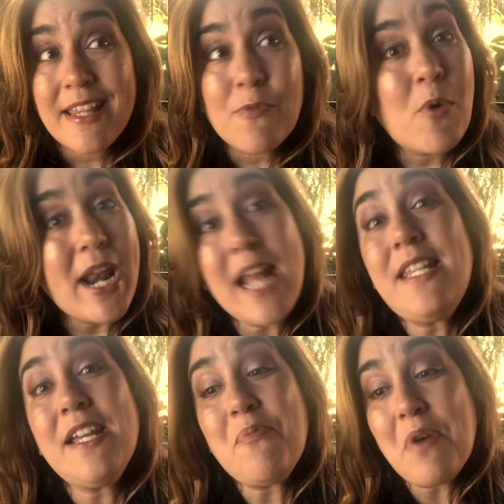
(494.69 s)
what I
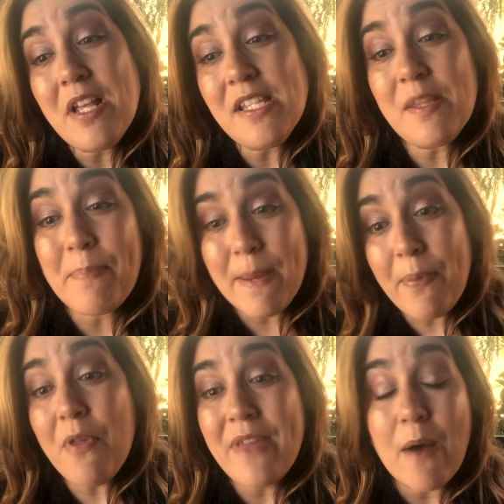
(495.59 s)
did was the
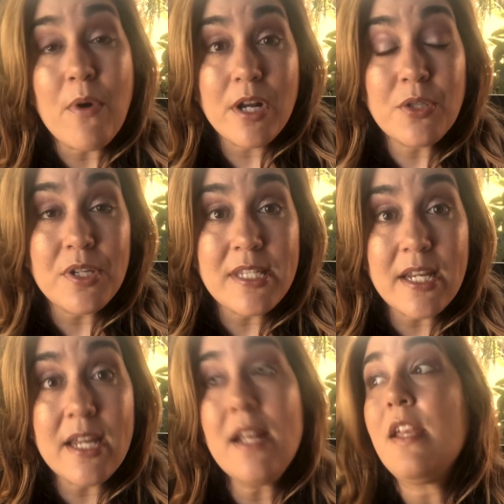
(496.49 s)
people that were
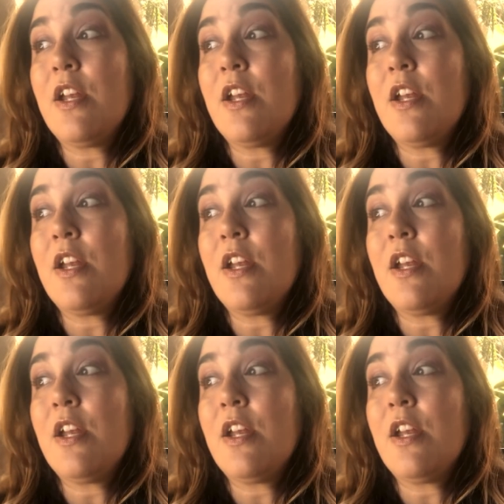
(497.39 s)
interested,